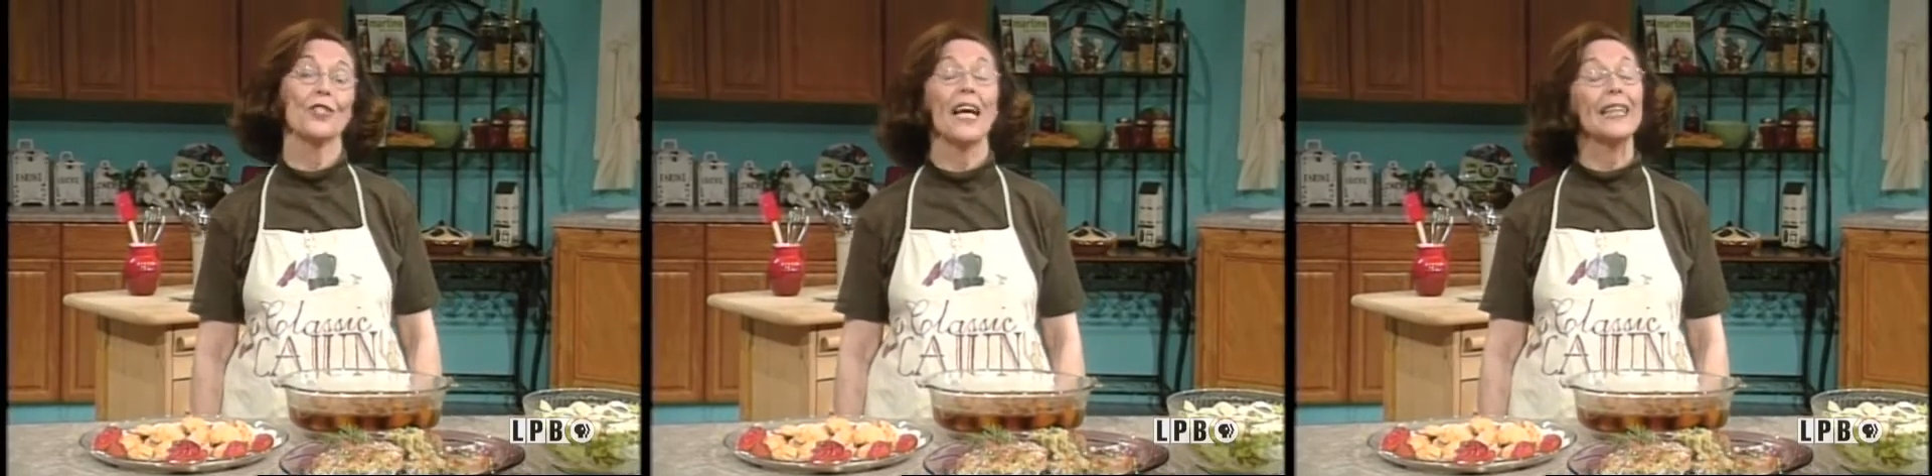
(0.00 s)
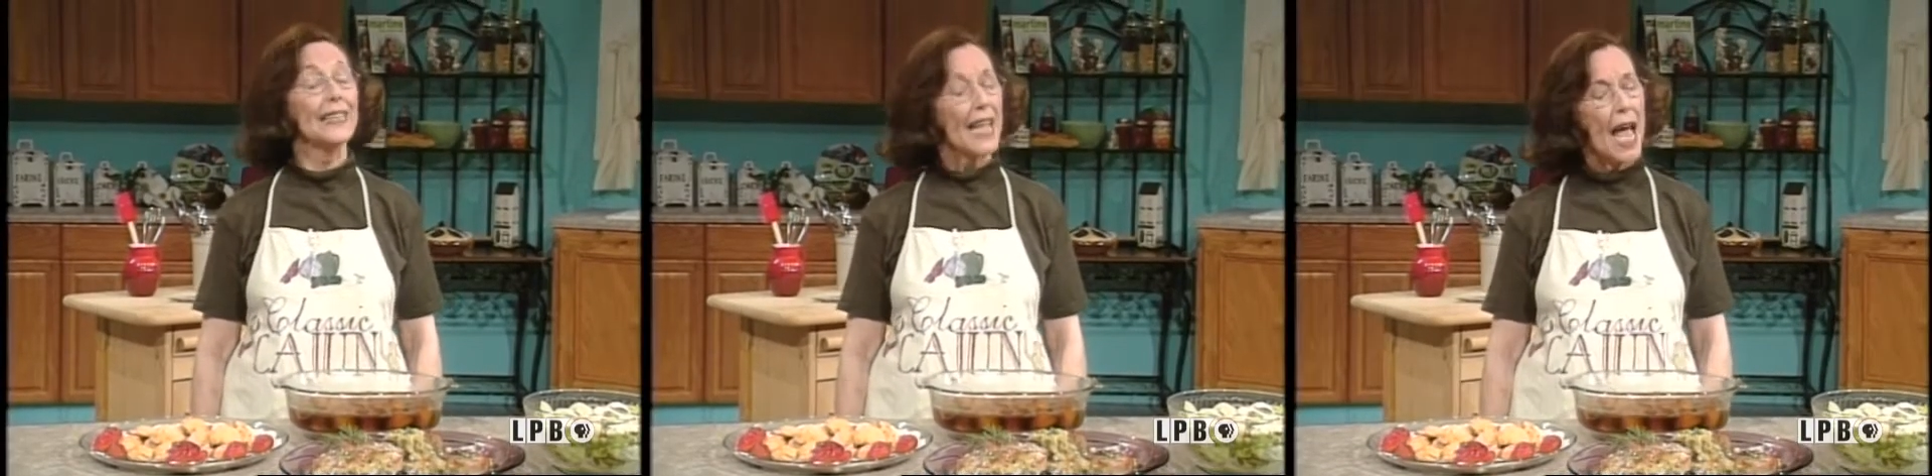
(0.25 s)

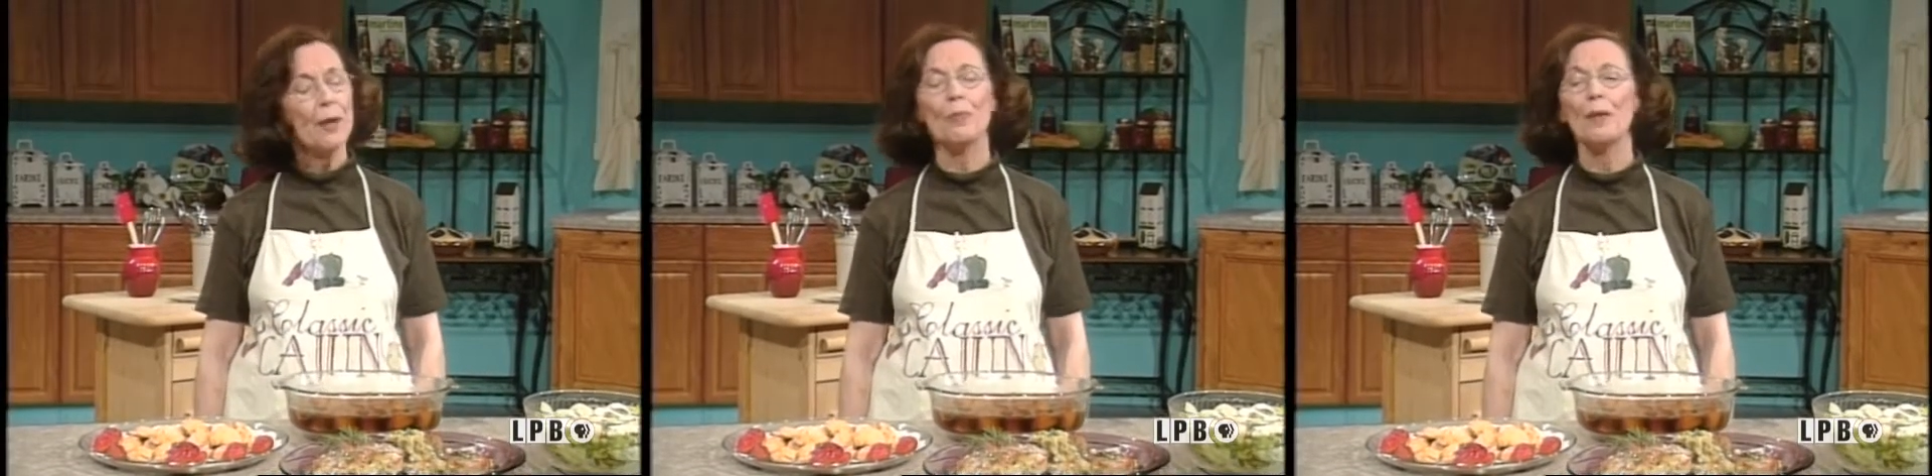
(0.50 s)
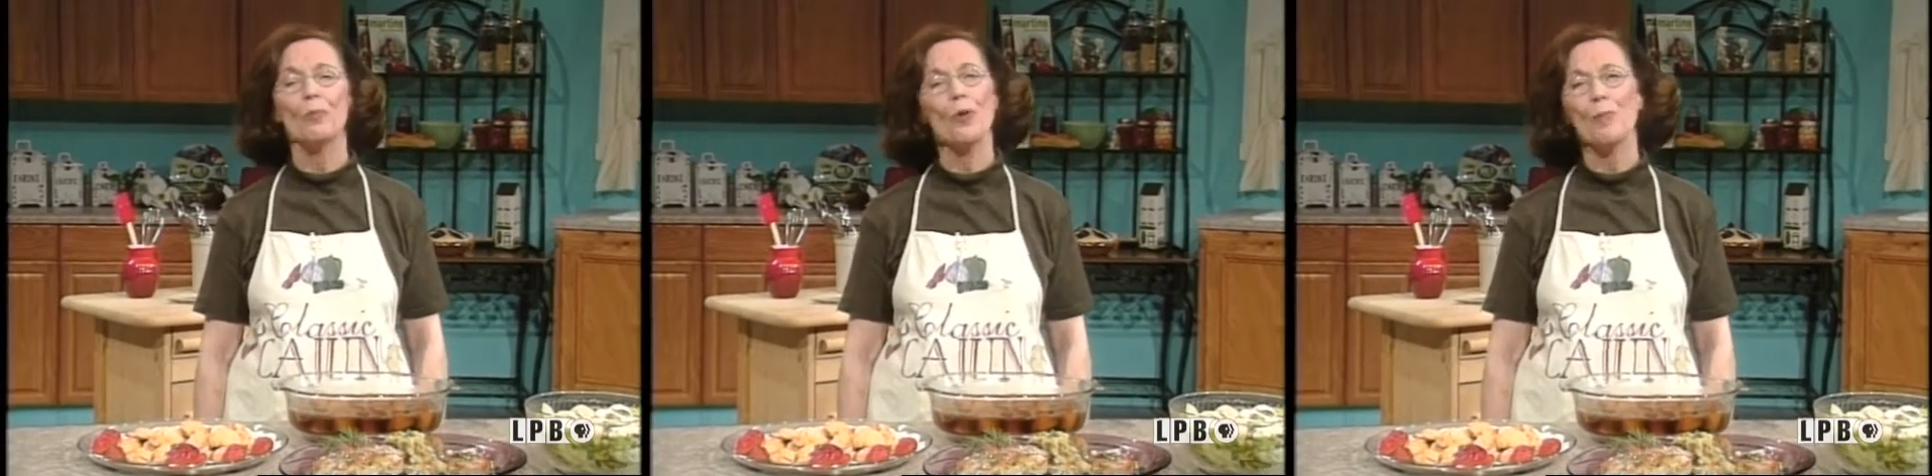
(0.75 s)
that can be
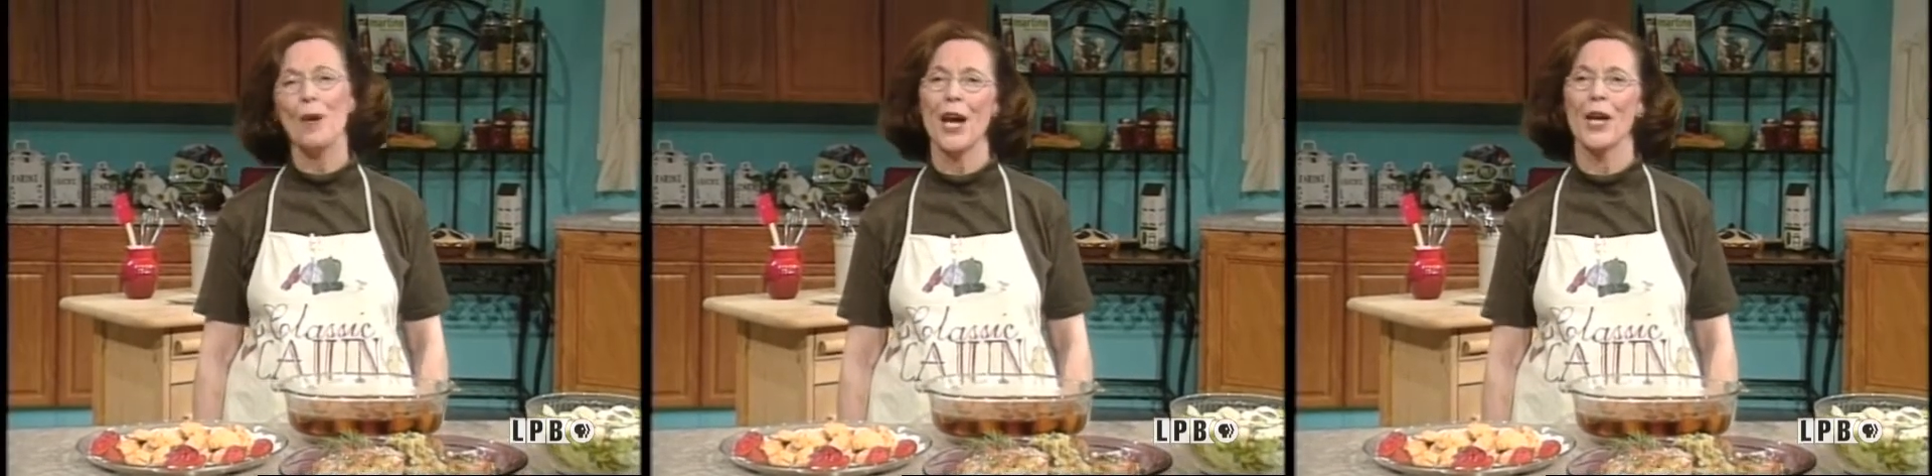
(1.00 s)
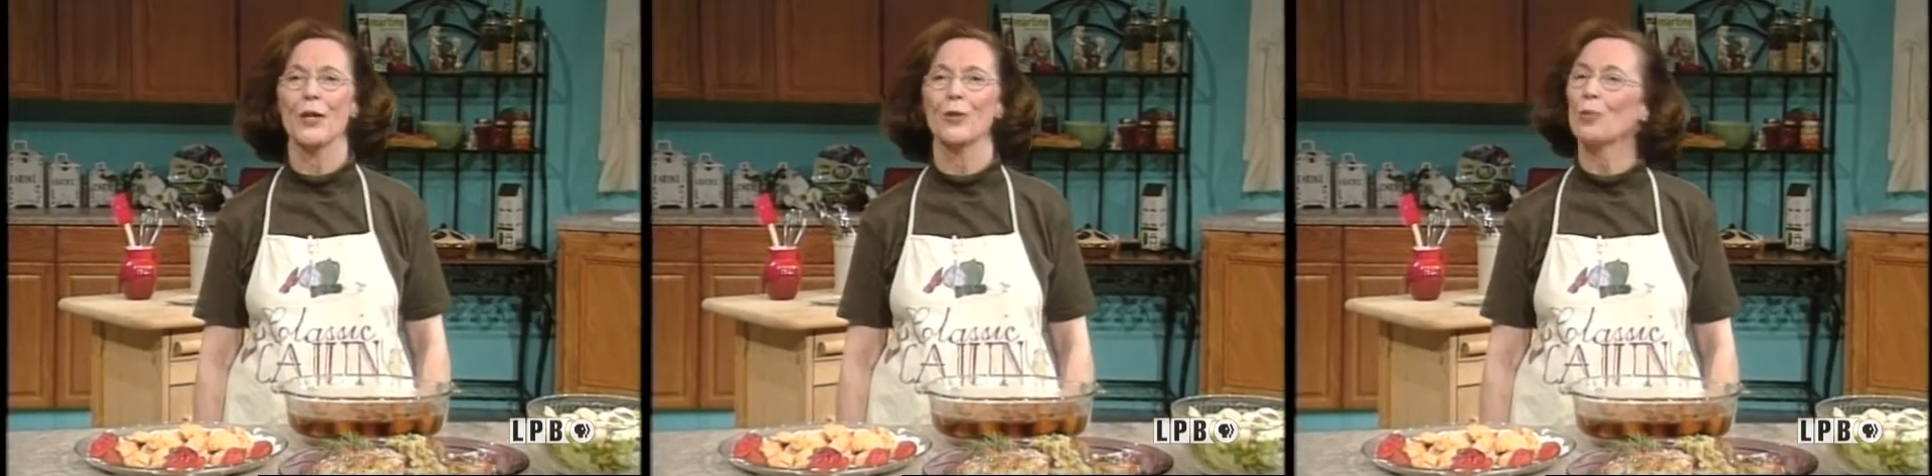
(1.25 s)

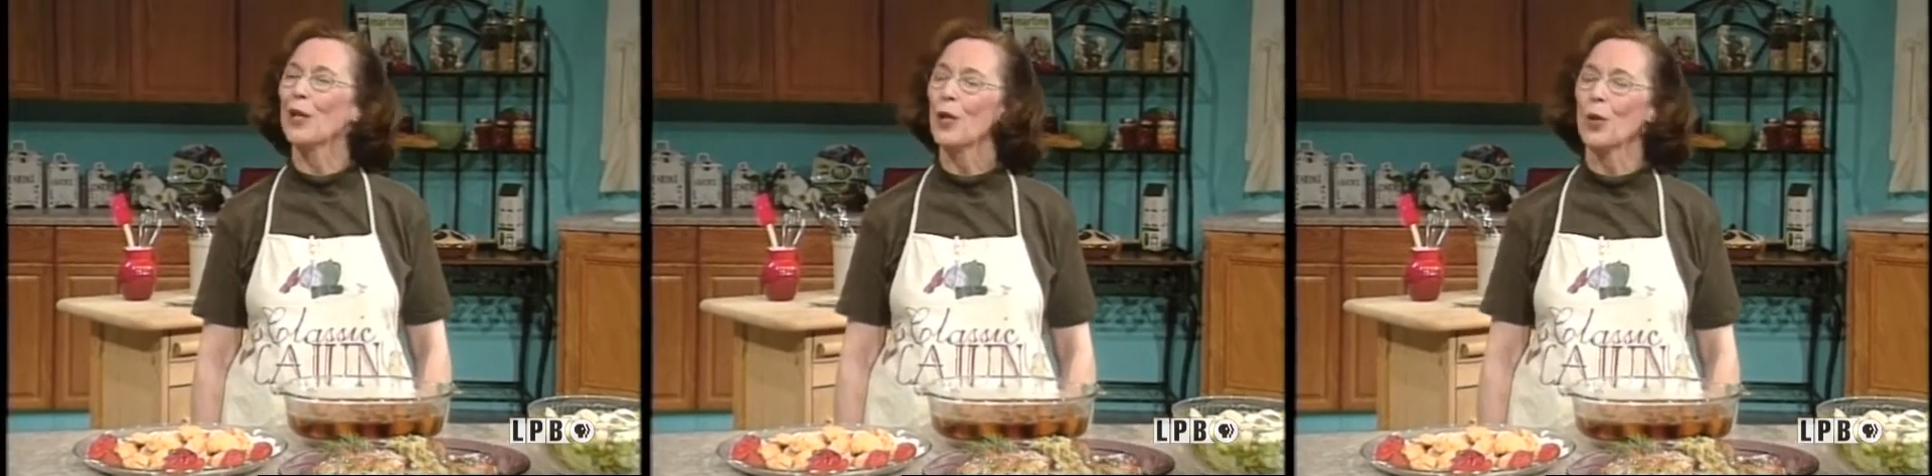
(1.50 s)
prepared with